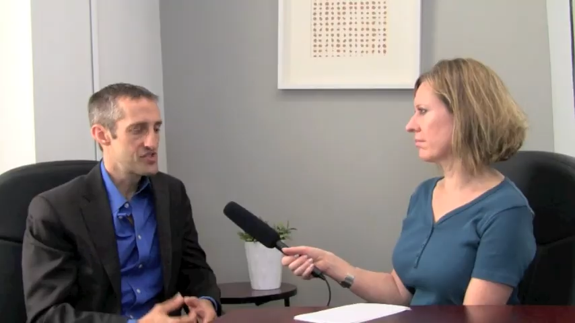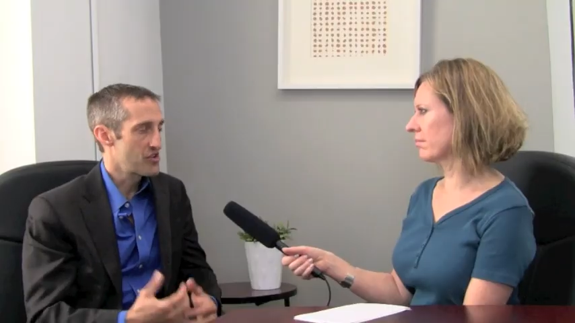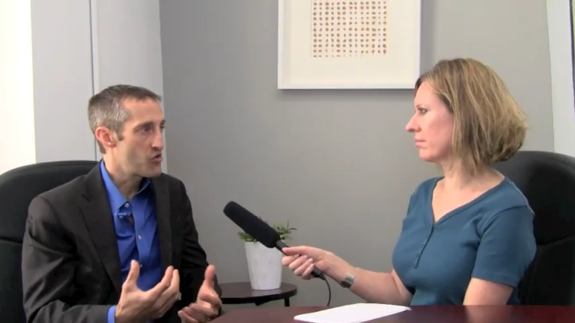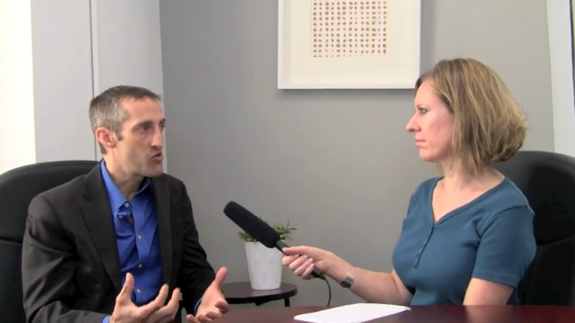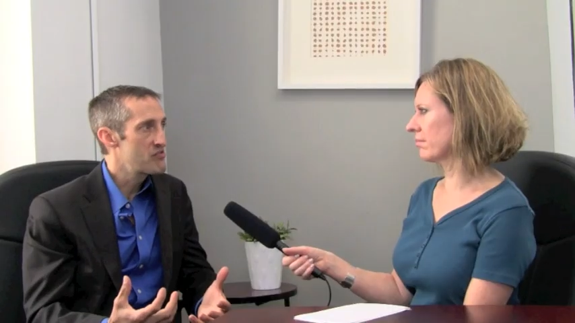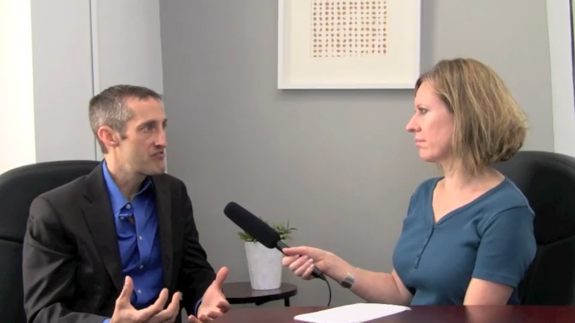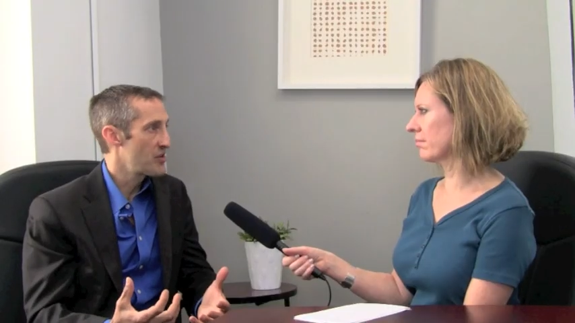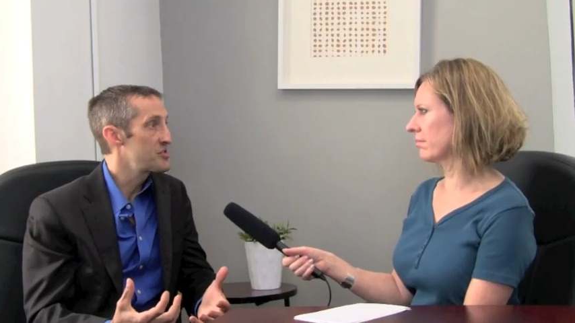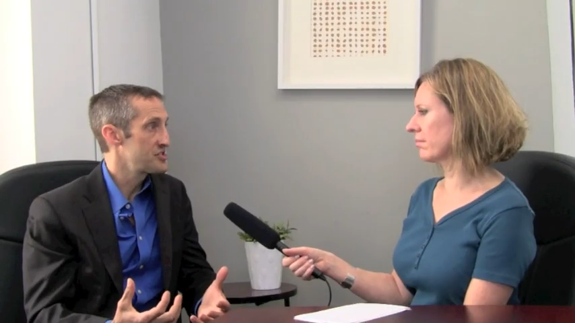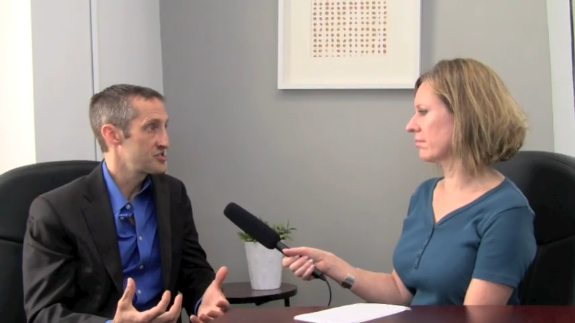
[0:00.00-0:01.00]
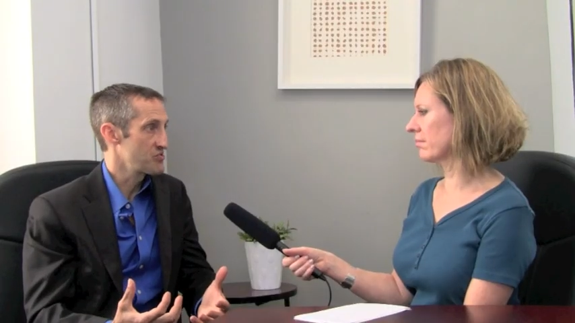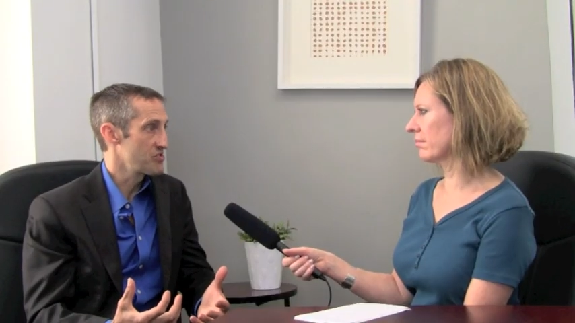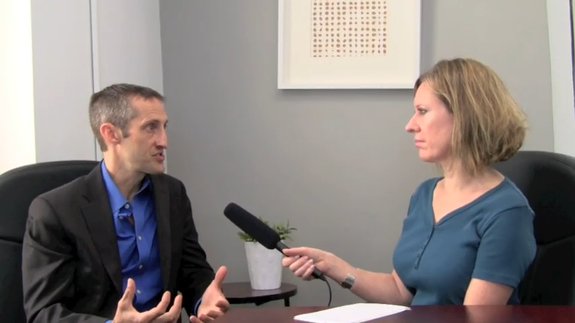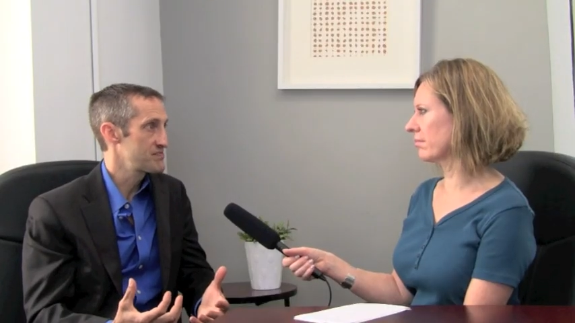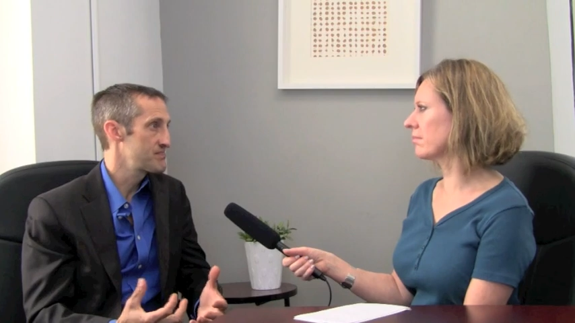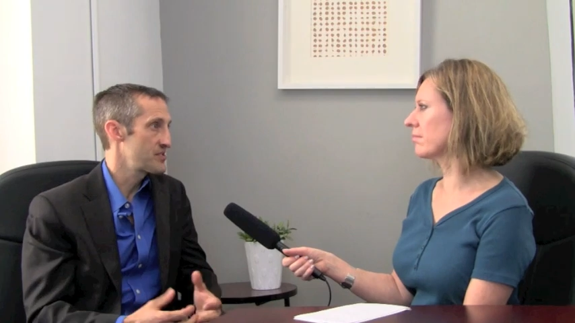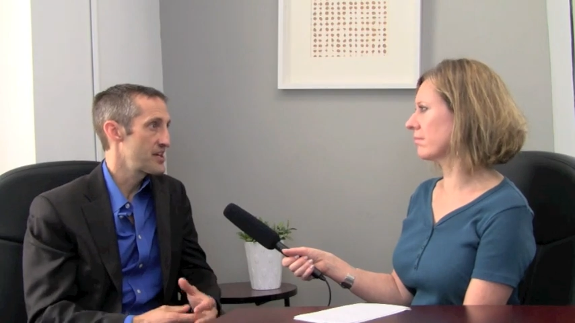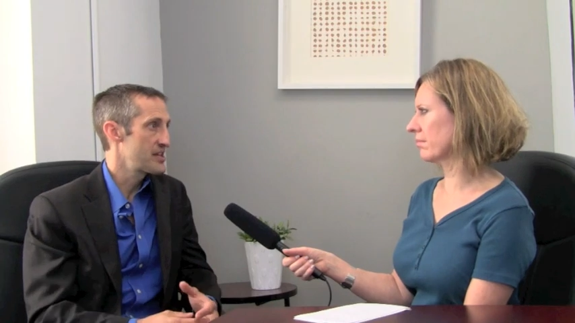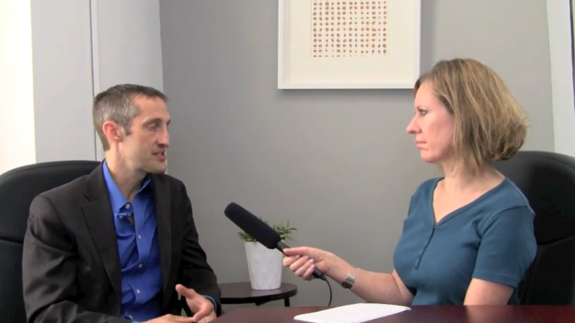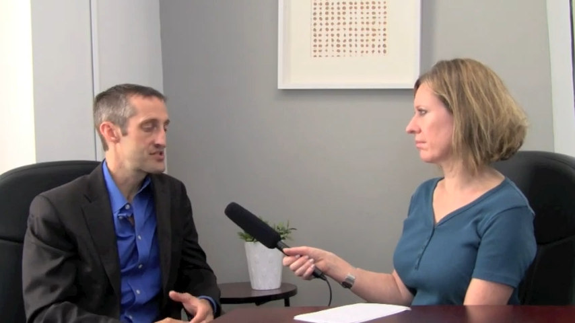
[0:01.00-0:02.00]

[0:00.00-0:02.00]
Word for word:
Speaker 1: their own funding source, okay?